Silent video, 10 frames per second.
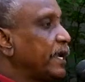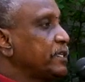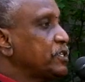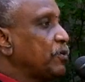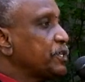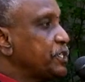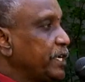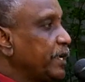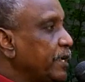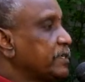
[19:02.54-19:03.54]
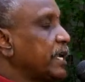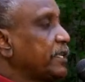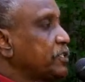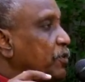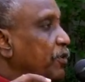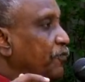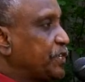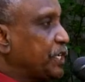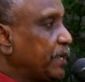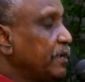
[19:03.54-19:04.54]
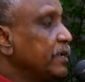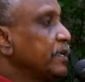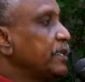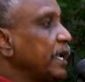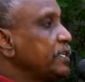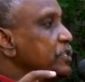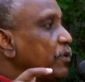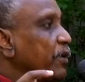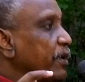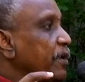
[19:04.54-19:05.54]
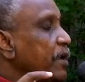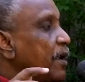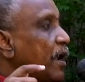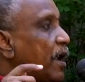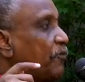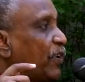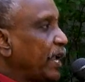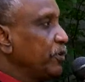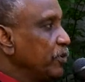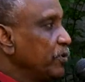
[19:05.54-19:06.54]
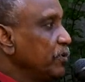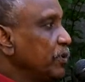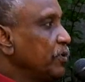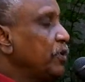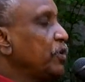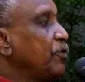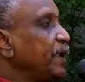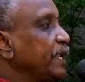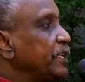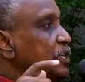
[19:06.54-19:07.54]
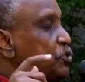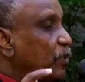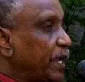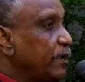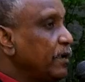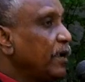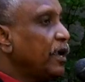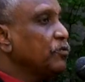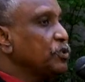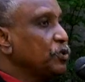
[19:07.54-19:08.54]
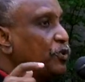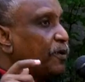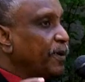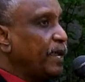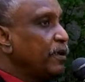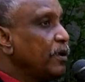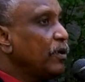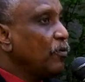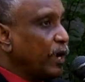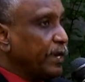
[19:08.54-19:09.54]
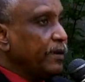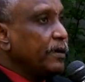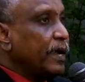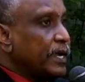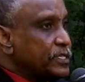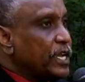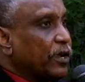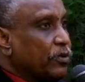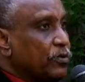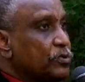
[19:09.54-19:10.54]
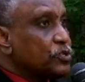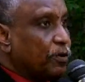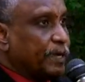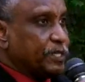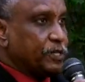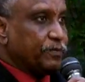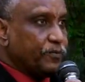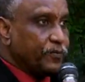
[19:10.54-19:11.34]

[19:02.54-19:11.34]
that is our thinking, that is our vision, that is our value. The humanity is one, and we should remain one. And thank you so much.